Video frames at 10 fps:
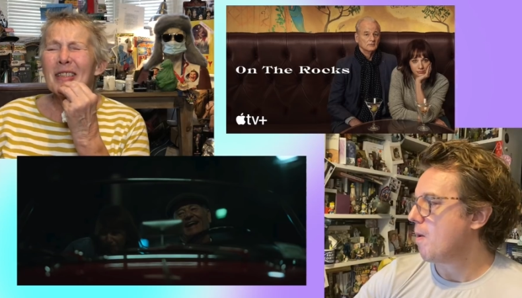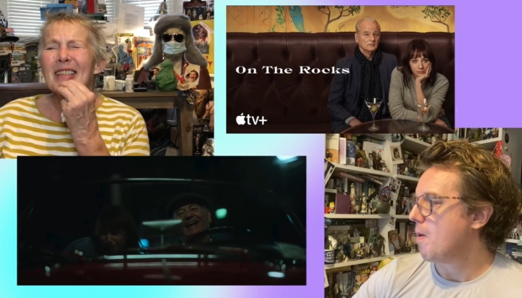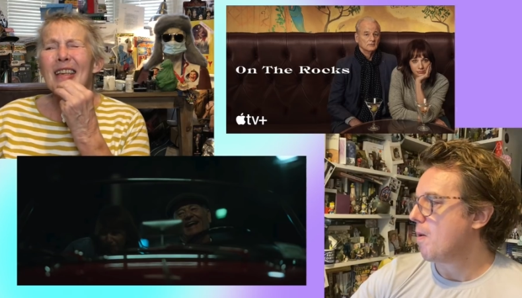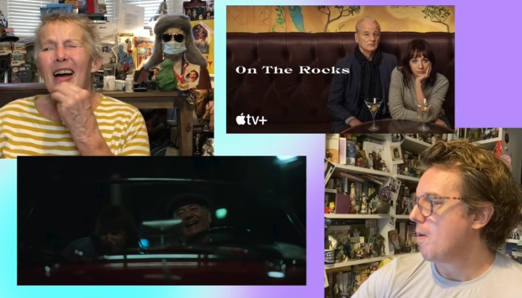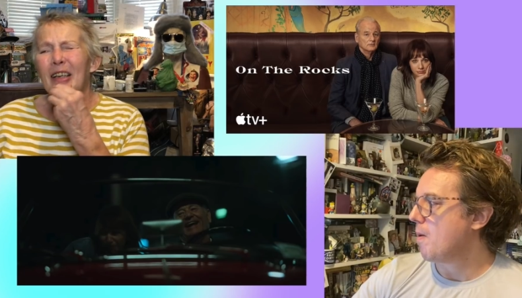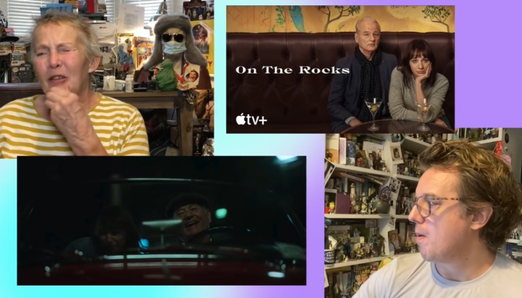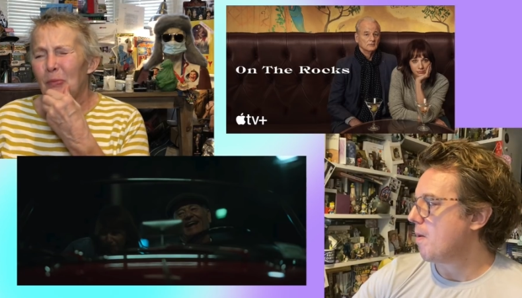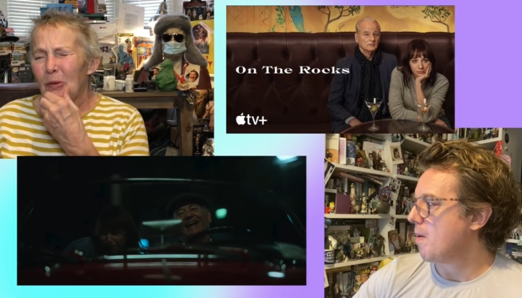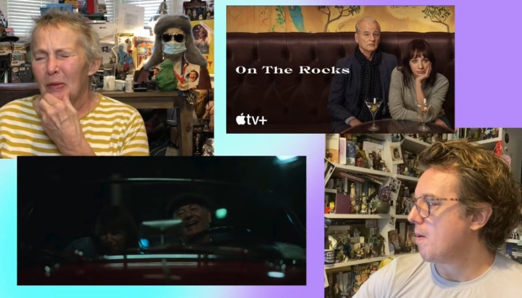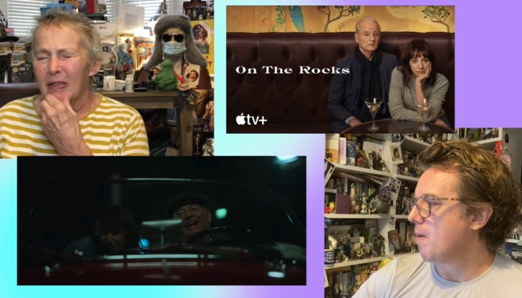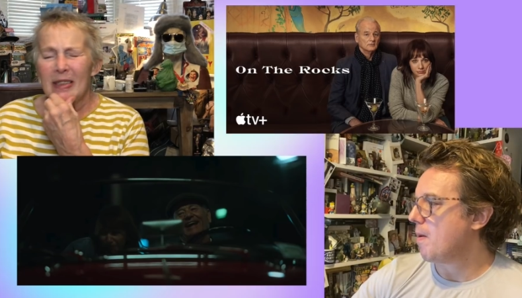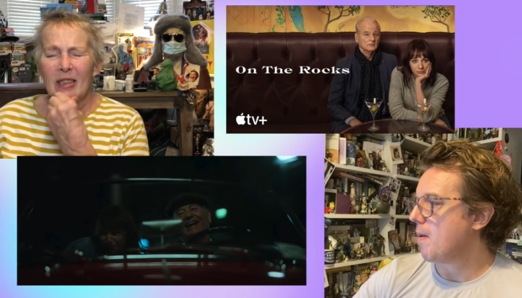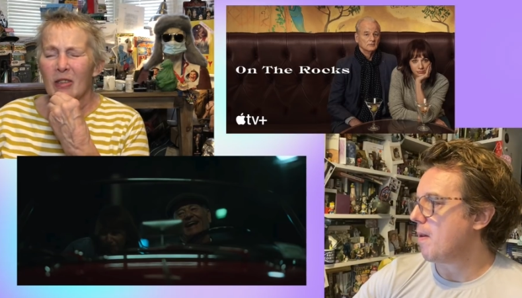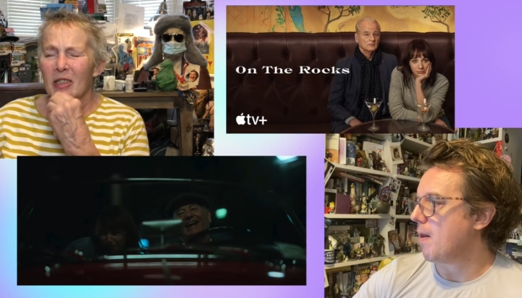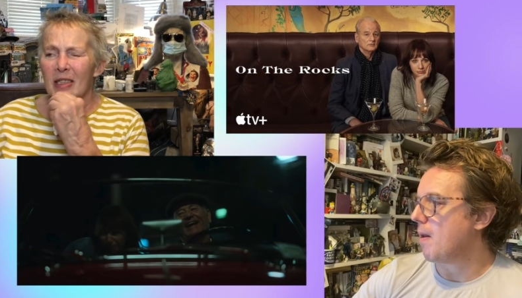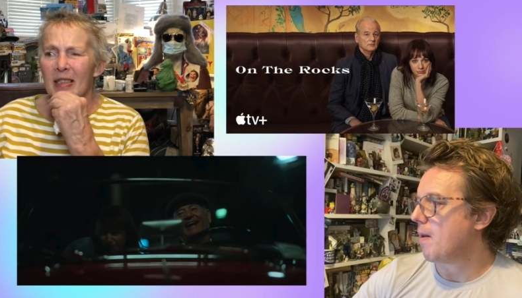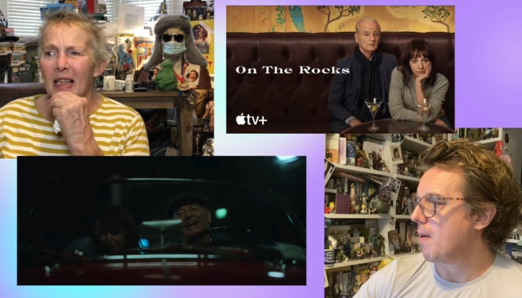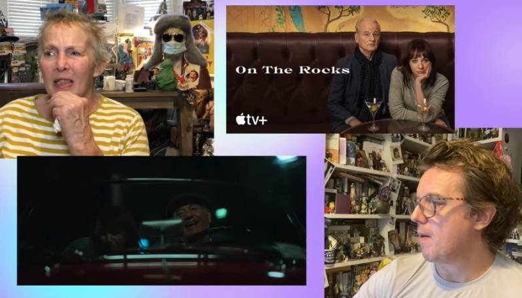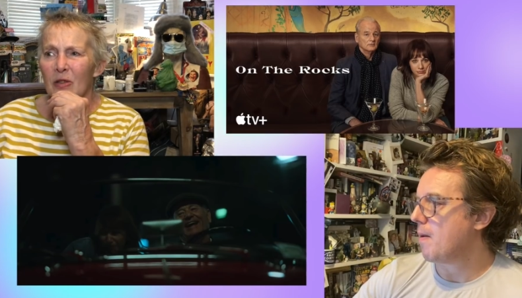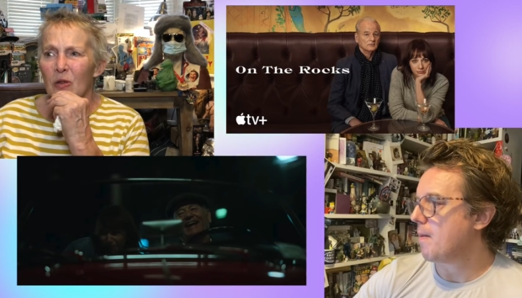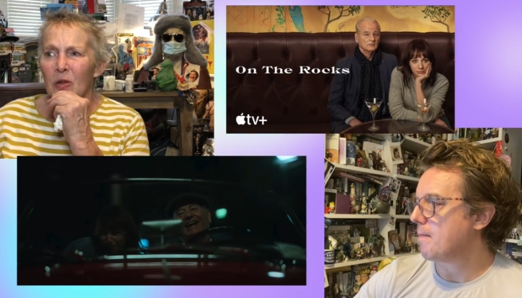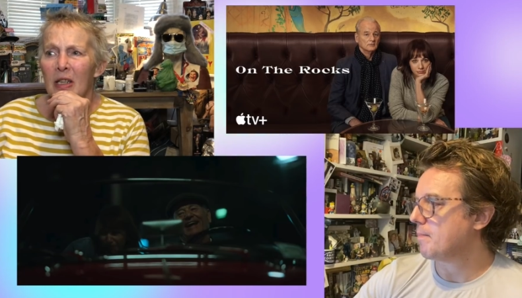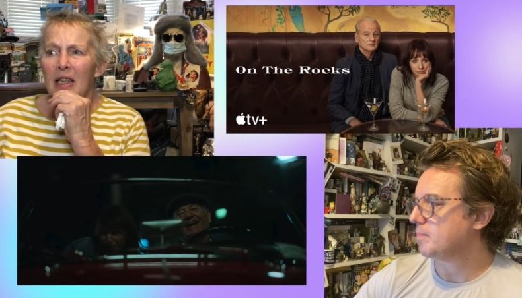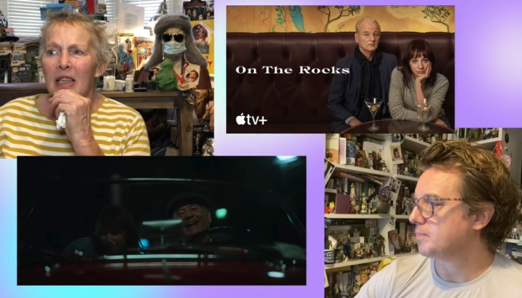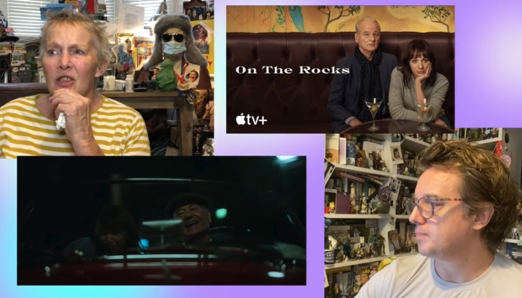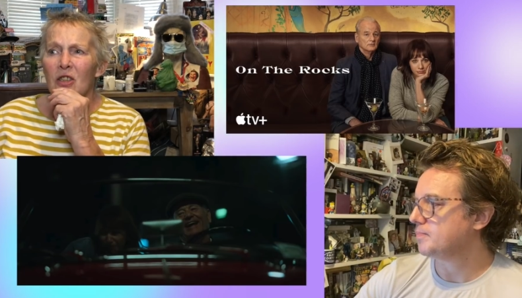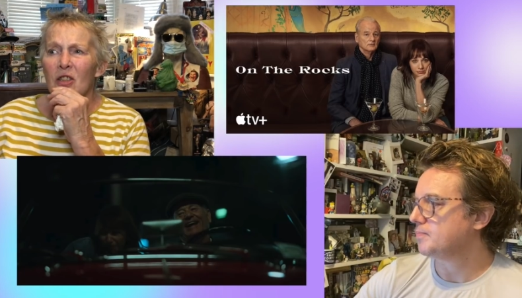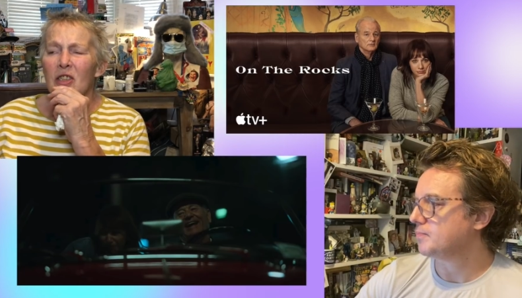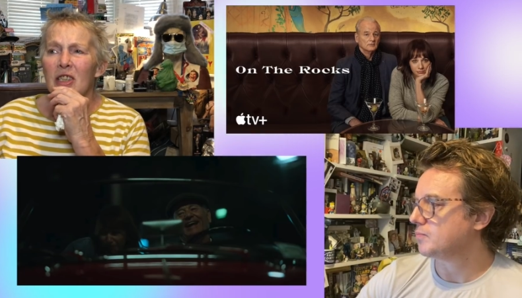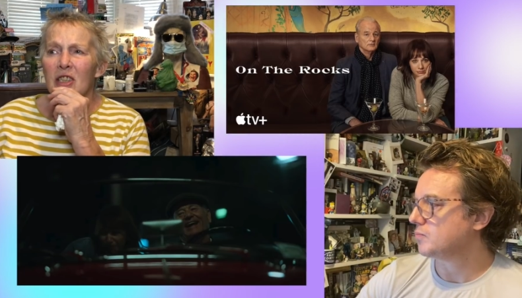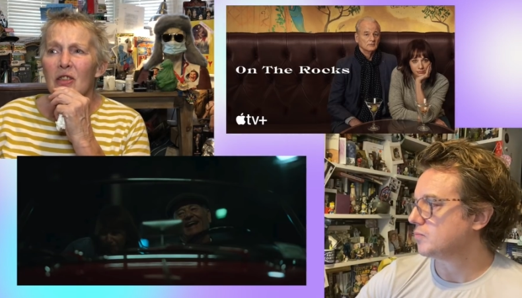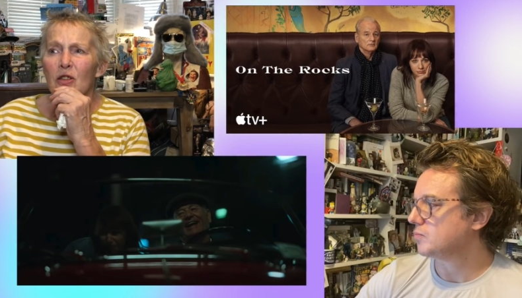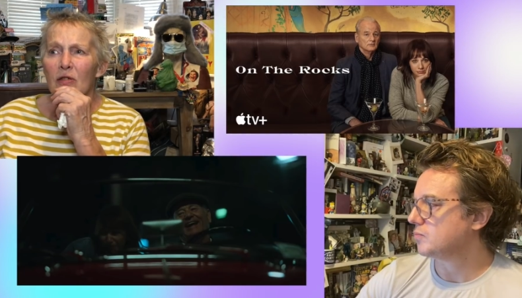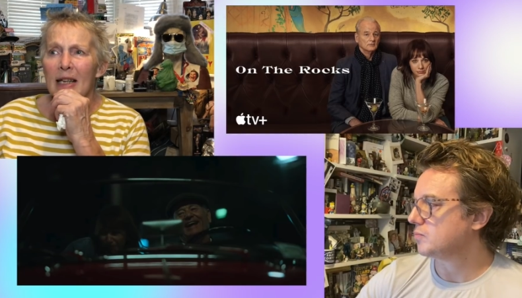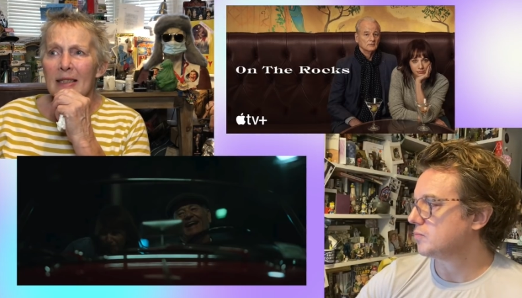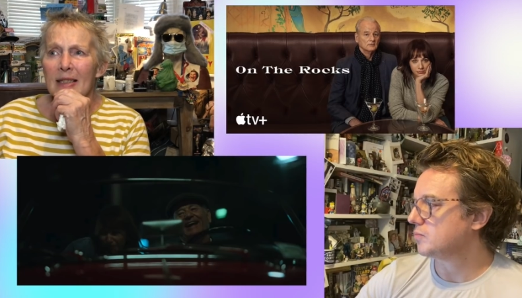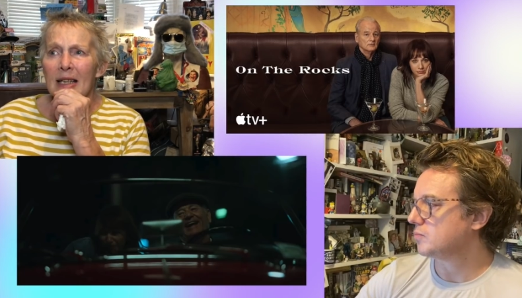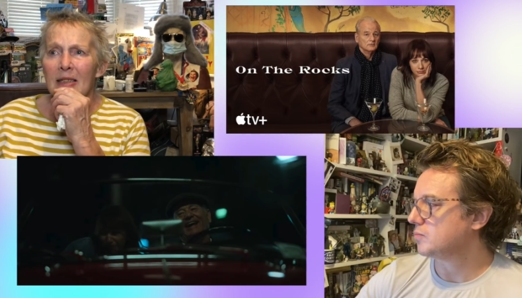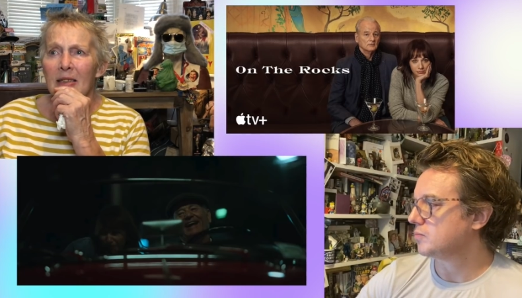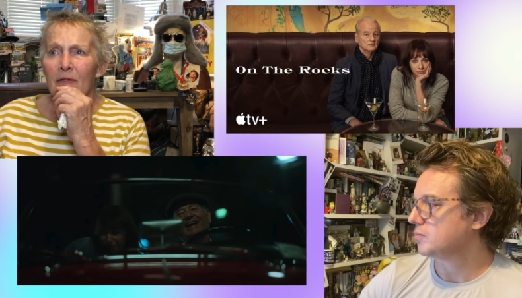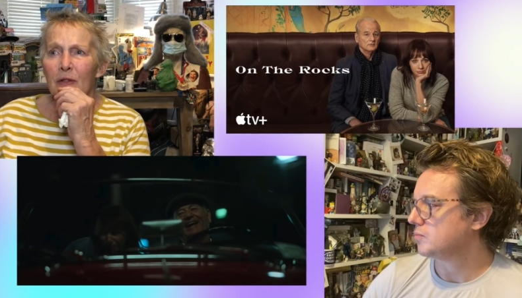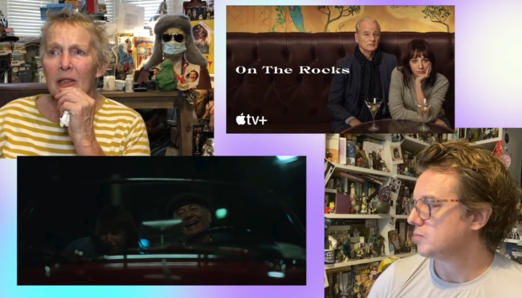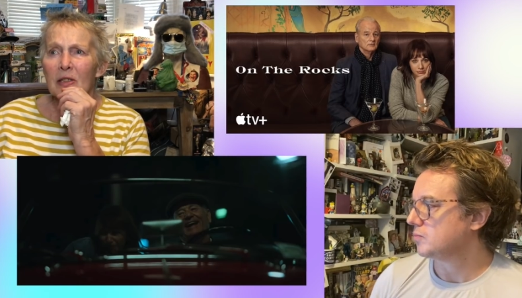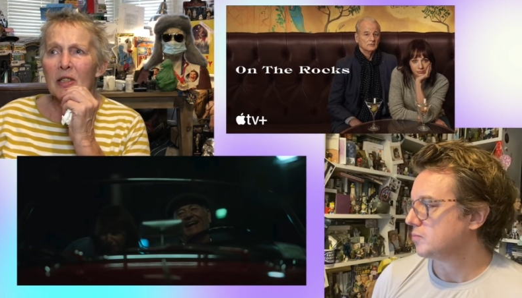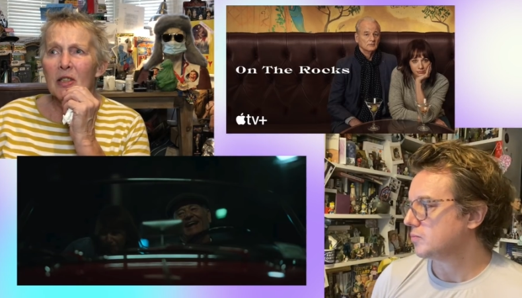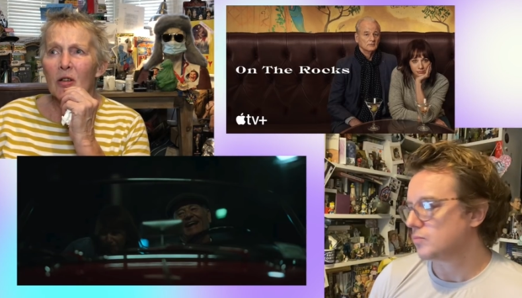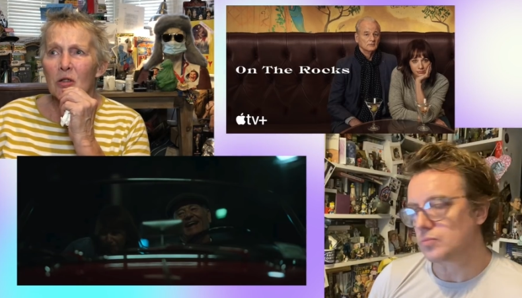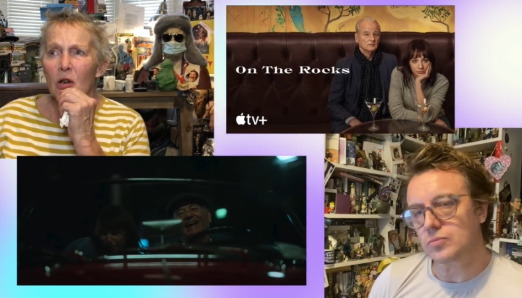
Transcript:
Speaker 1: dislike of Bill Murray. It's not yeah. a dislike at all. It's just that he does grandstand, and I feel as he's got